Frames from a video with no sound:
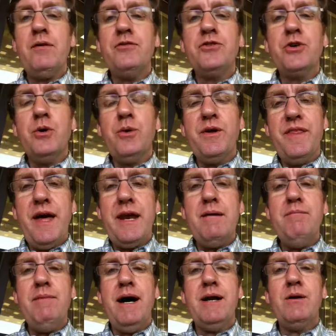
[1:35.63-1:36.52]
So with
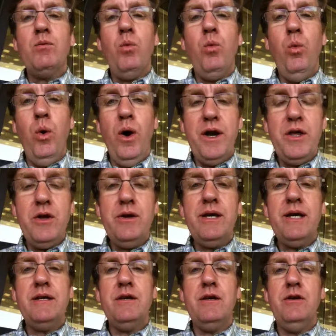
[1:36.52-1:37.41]
that in mind, what do
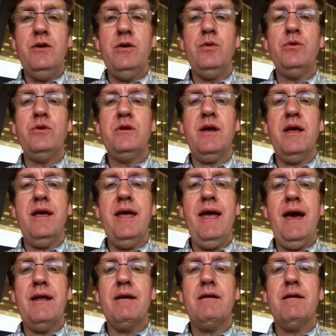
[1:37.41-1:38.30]
you need to do to
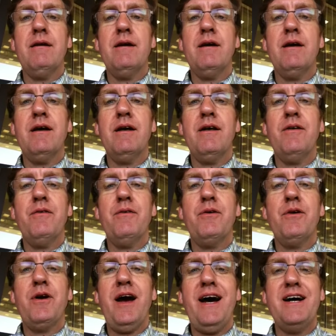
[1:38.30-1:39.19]
get
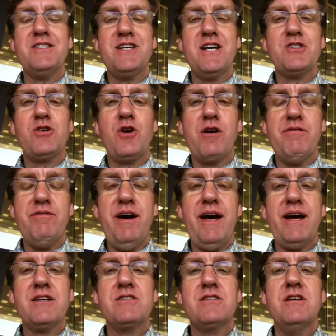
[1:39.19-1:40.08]
high-stakes
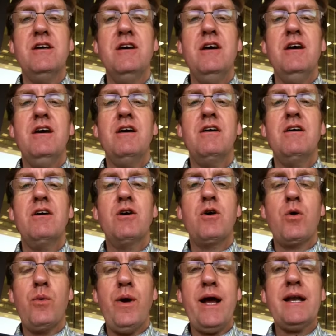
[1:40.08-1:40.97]
artifacts
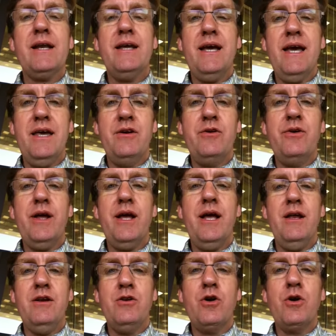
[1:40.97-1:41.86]
correctly entered
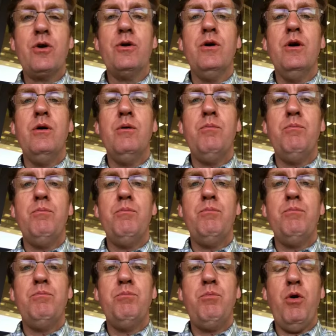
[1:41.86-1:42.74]
in your
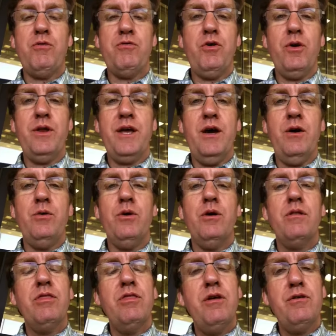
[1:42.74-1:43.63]
portfolio?
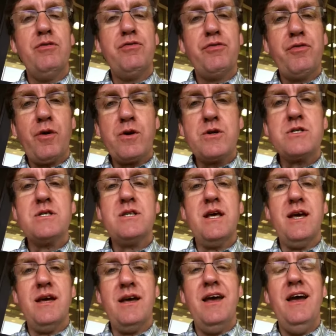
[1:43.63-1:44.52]
The first
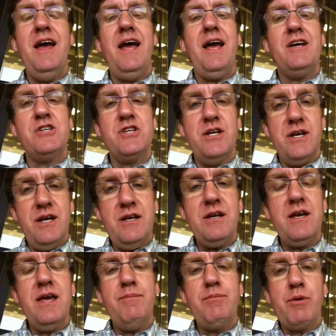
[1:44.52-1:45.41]
thing is you
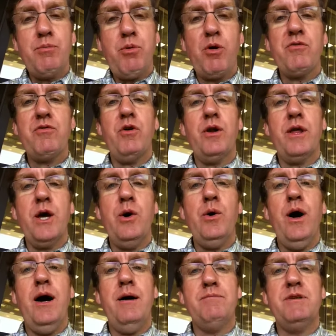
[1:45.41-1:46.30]
need to keep your
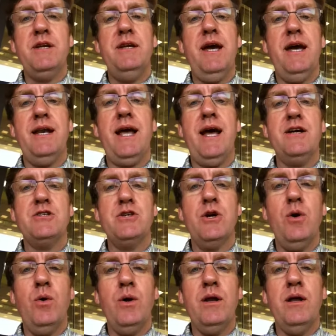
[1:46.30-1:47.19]
portfolio up to date as
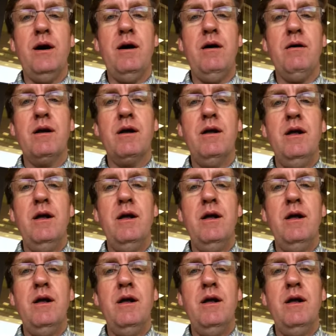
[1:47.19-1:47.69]
you go along.